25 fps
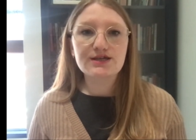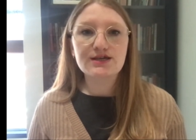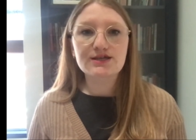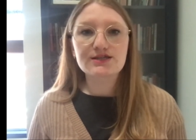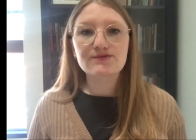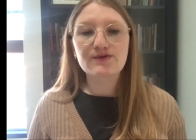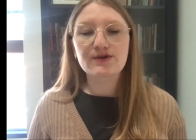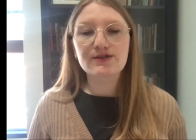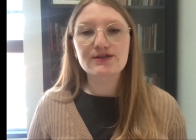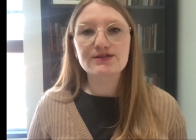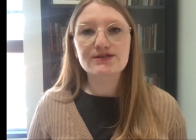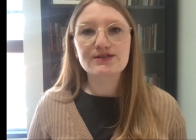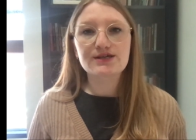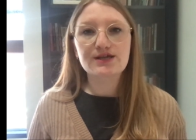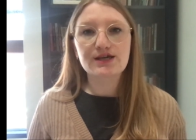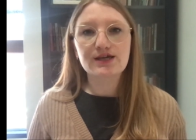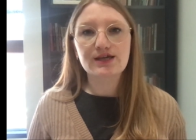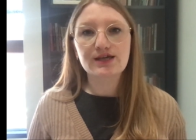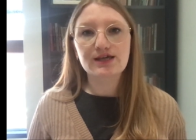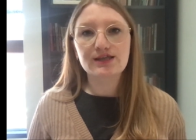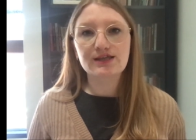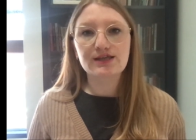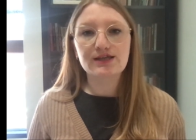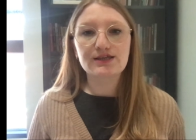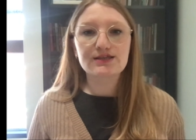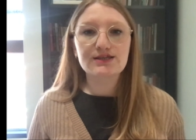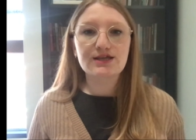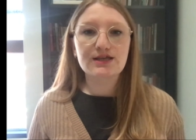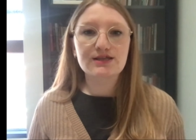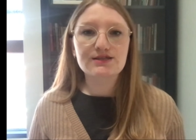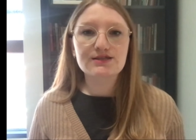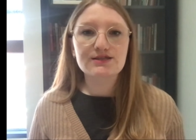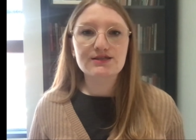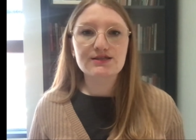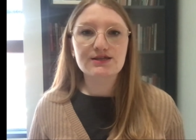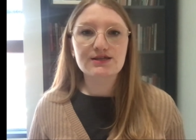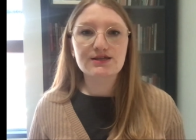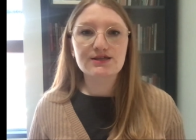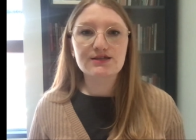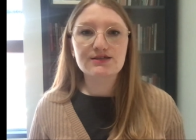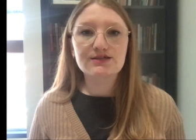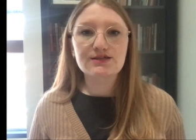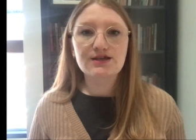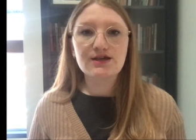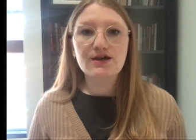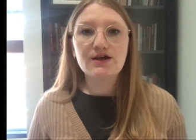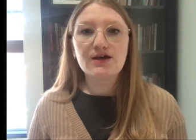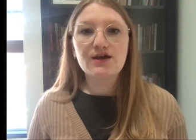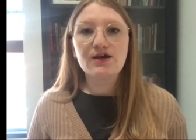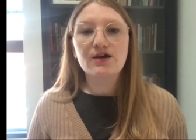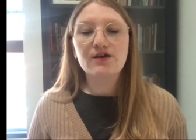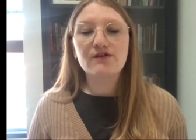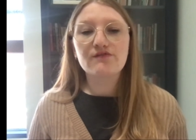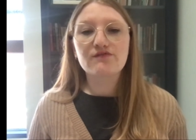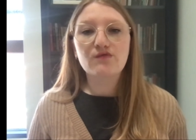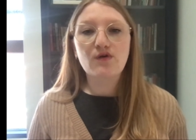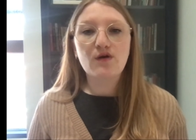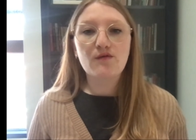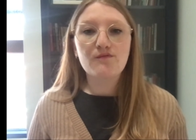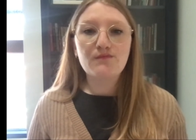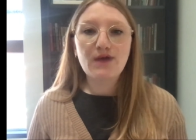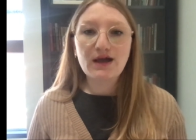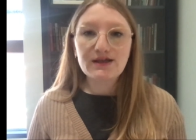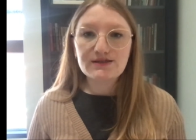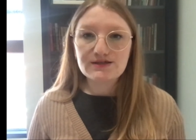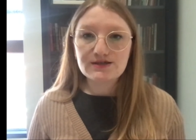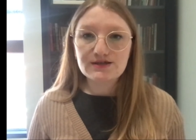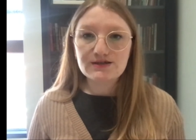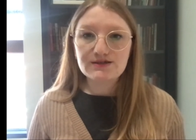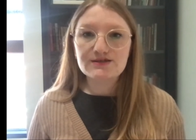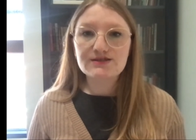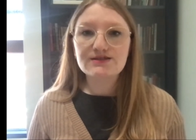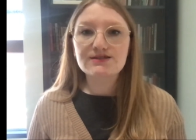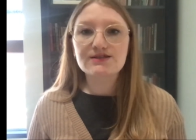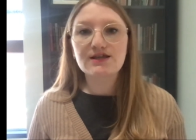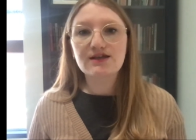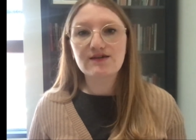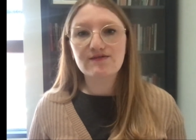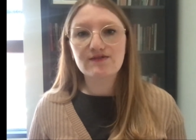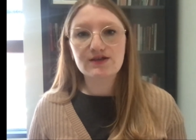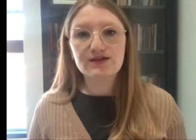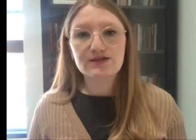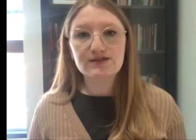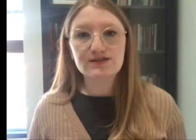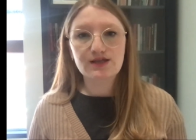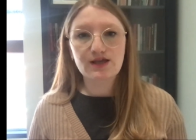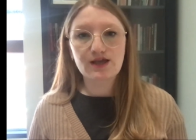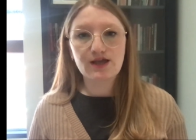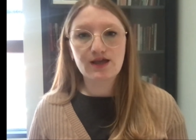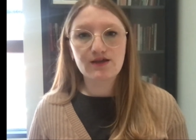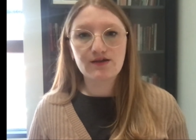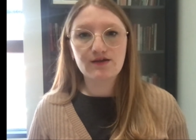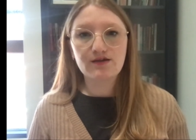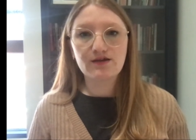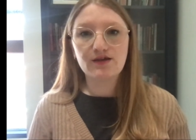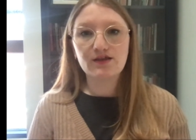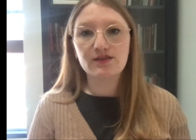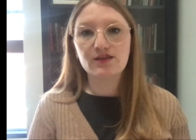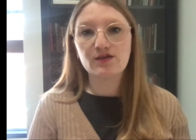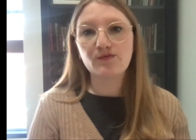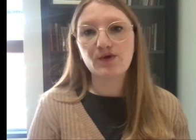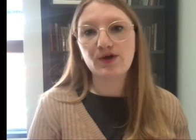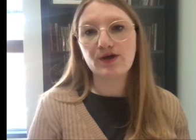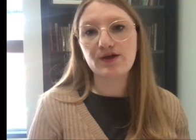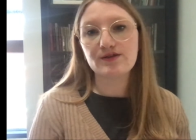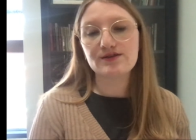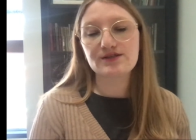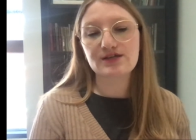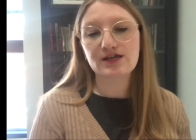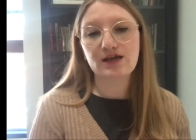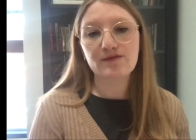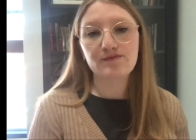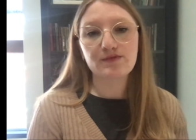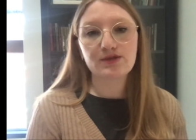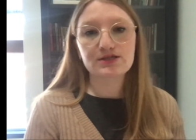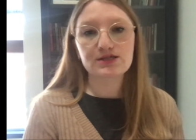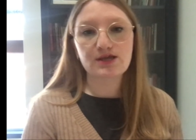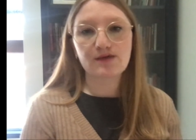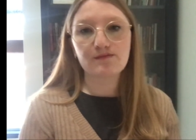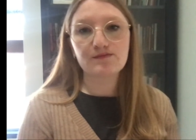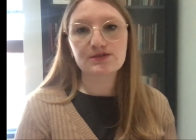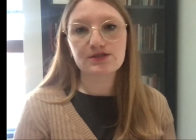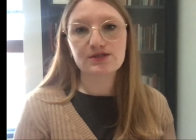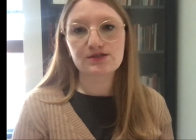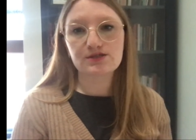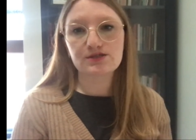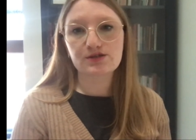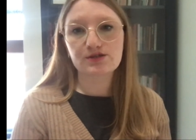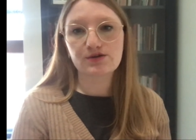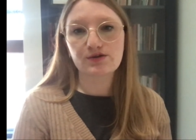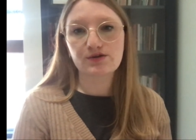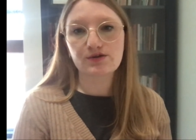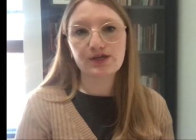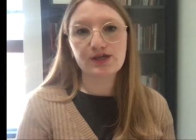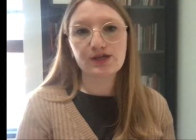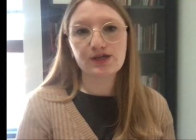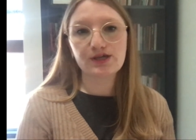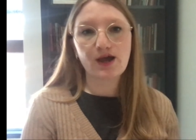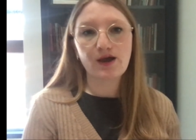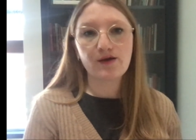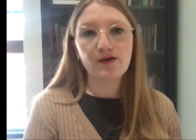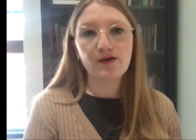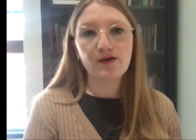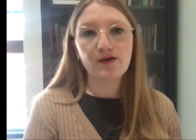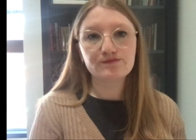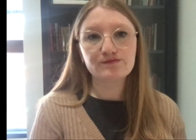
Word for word: as well as taking the intensities of what matters seriously in the worlding I'm attempting to cohere.